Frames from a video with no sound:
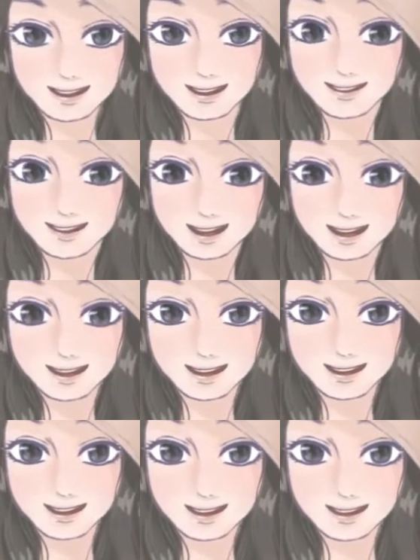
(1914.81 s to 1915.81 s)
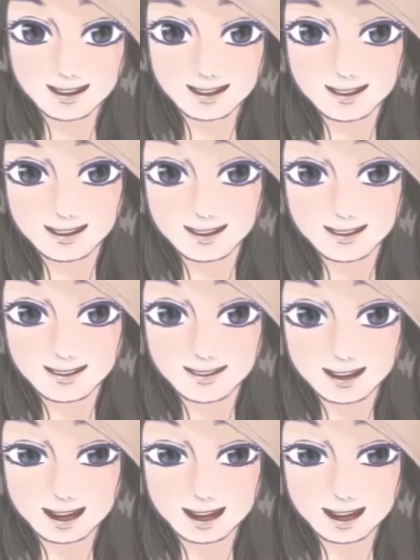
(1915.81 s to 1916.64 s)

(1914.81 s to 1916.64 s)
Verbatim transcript: So yeah, uh,